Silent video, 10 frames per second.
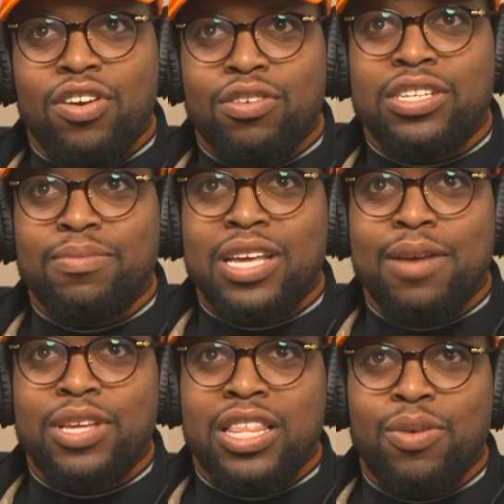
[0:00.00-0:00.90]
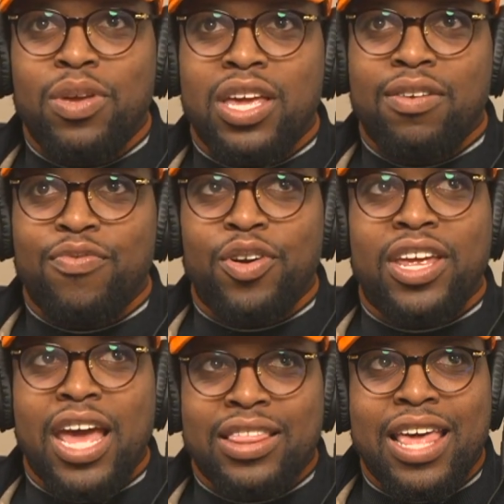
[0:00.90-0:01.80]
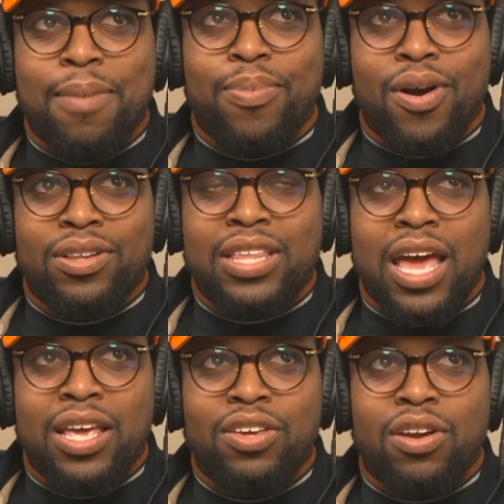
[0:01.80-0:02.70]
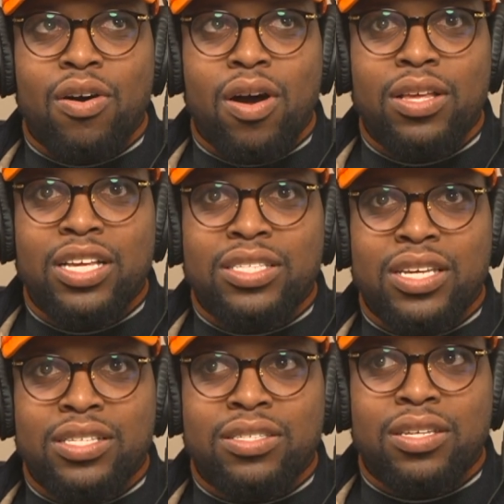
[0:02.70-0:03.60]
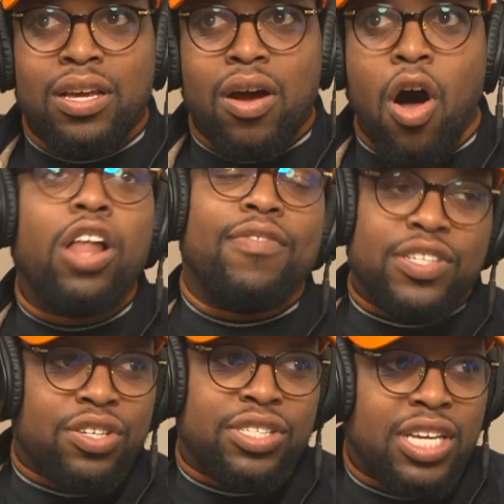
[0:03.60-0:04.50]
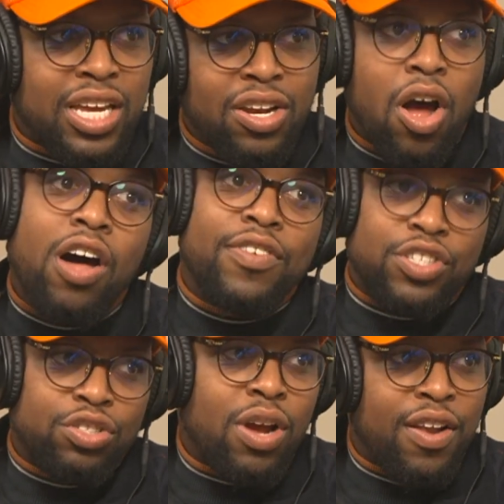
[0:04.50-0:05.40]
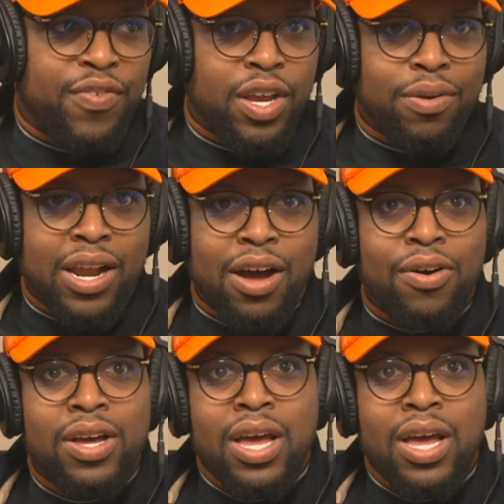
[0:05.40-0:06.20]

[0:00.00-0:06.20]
sometimes I think we can forget that part, that, it's all of us are sick and all of us are trying to figure it out.